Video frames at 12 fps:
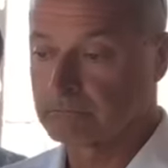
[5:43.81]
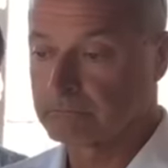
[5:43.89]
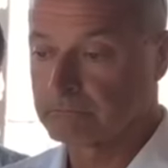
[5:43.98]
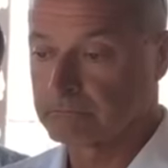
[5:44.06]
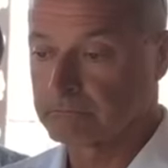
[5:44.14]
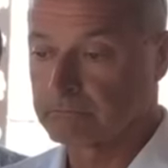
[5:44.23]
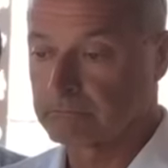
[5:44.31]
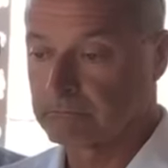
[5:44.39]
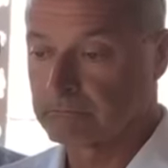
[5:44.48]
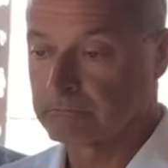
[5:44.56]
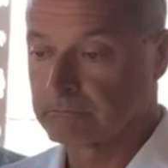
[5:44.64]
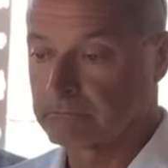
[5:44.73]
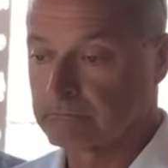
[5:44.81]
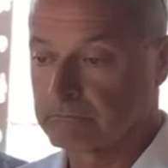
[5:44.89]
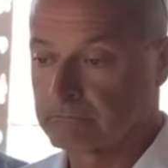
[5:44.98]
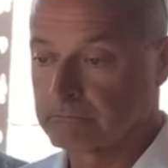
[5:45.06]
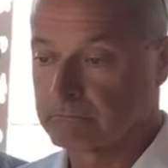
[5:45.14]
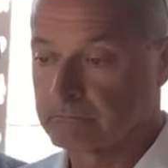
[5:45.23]

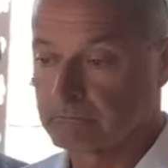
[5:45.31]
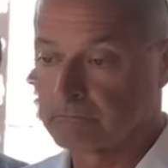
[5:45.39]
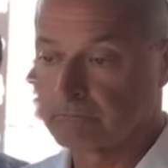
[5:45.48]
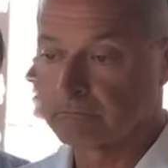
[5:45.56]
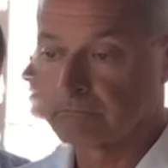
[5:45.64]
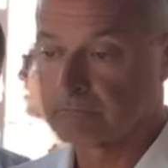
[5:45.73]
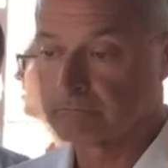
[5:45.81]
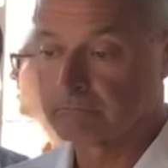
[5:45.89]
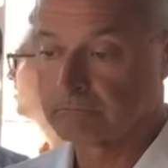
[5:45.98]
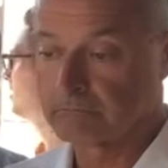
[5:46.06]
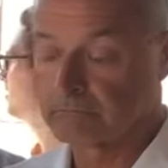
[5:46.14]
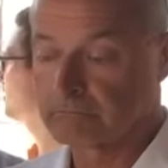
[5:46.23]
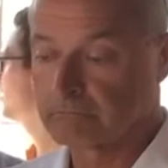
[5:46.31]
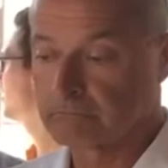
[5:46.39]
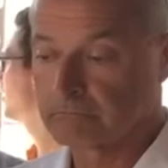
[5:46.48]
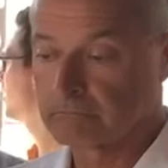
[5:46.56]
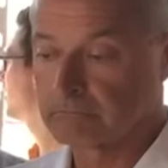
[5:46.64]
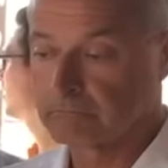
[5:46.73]

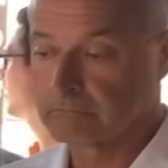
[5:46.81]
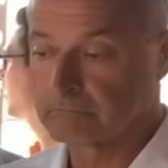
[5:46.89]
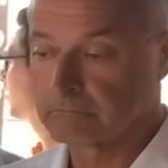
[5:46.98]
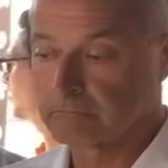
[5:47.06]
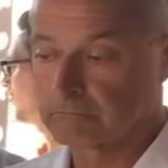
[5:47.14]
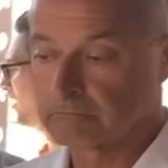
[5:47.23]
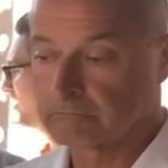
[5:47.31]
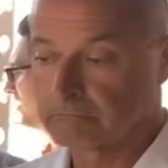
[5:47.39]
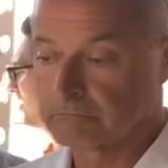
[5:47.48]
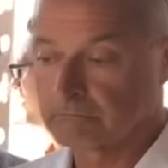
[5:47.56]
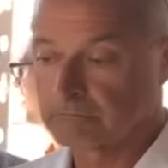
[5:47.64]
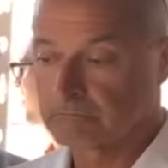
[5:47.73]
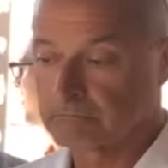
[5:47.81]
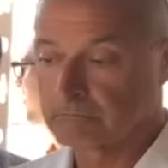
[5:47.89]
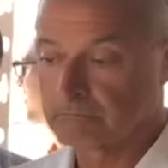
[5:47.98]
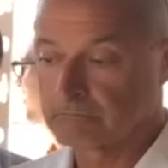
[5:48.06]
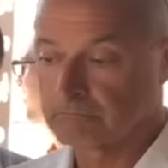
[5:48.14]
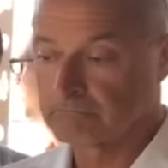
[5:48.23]

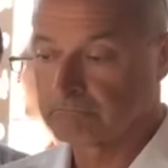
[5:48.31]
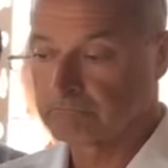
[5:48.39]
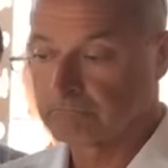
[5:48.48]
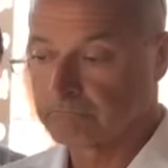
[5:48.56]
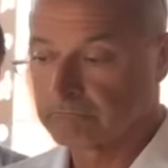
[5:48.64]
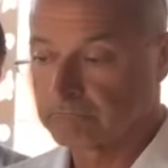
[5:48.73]
No words are spoken by the person on screen.